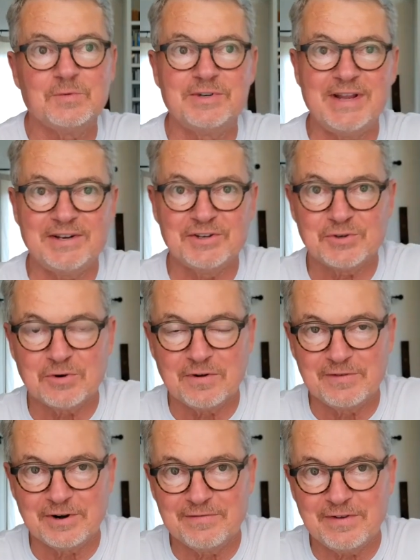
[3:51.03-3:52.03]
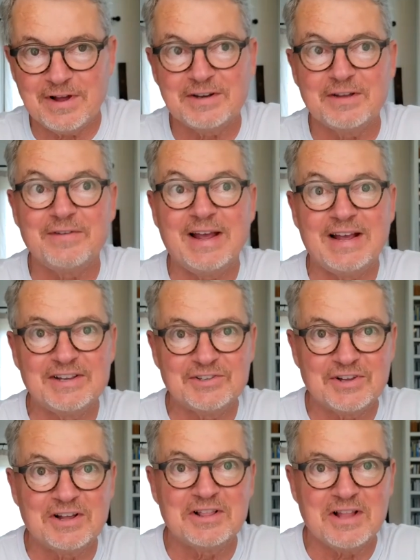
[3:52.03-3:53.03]
dentists are all very fond of has
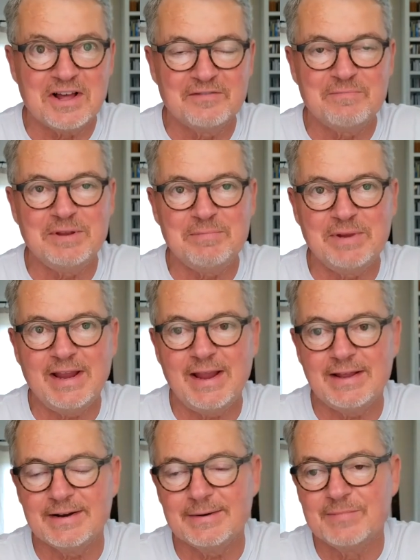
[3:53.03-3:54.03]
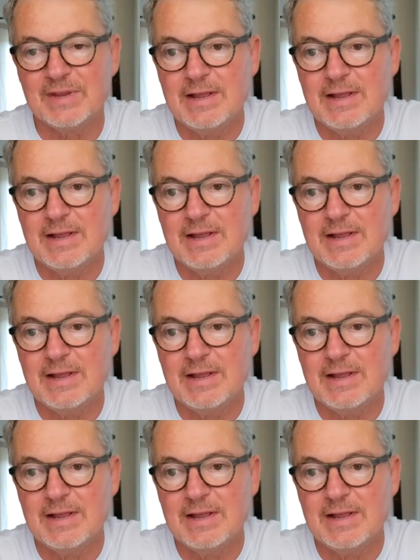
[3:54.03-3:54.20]
a lot of BPA in it.